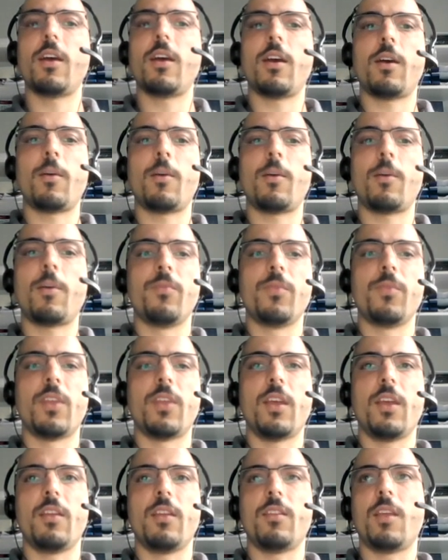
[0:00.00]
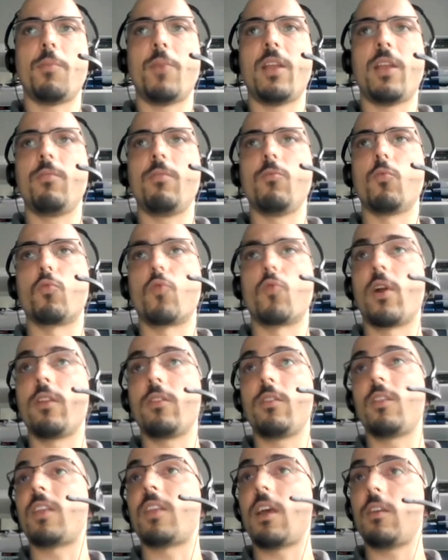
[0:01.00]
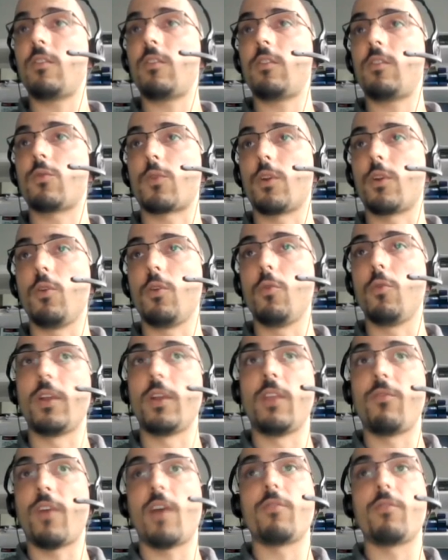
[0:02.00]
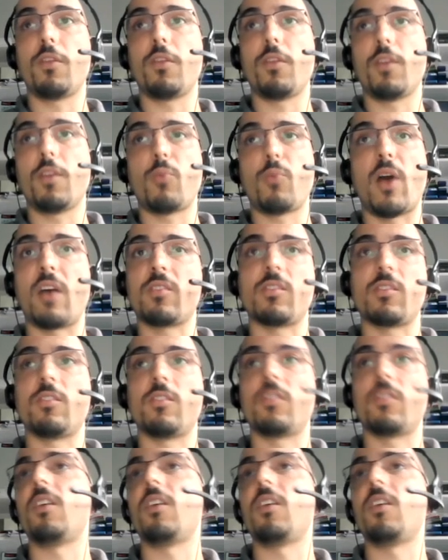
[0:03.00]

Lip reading: They may run the tests for you, and if everything passes,